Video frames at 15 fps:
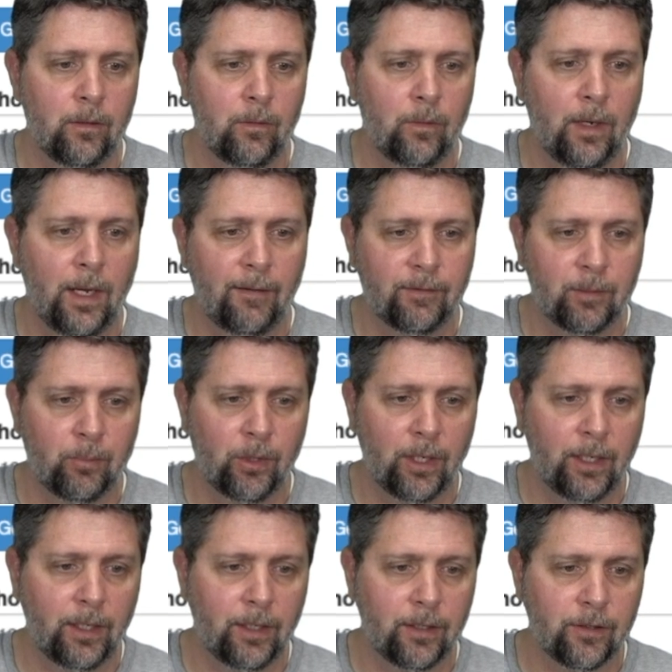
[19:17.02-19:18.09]
We'll have to put
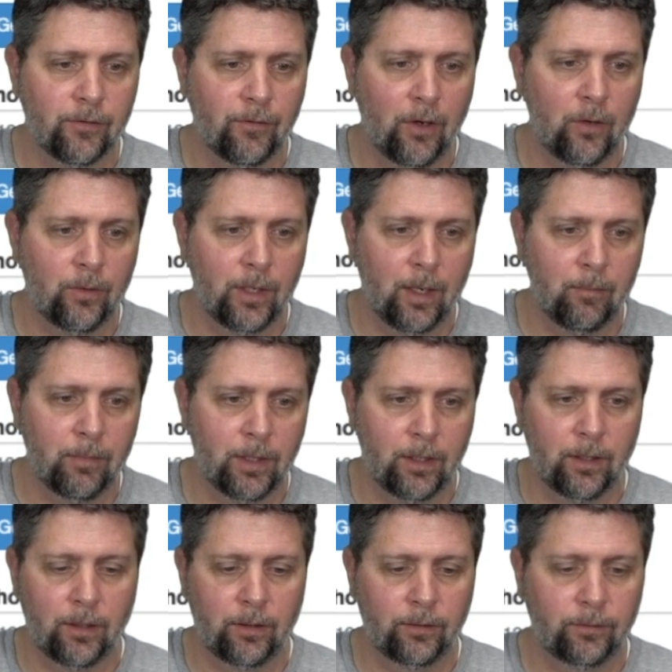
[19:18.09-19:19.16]
in his phone
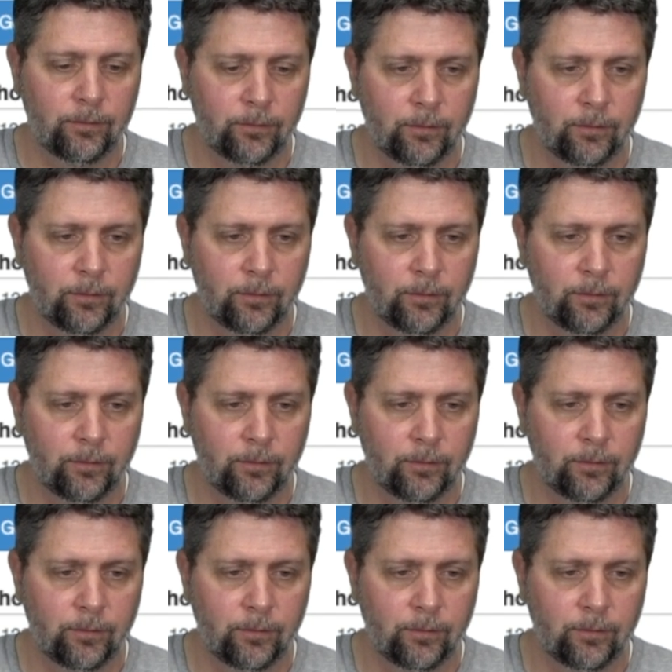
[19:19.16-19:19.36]
number.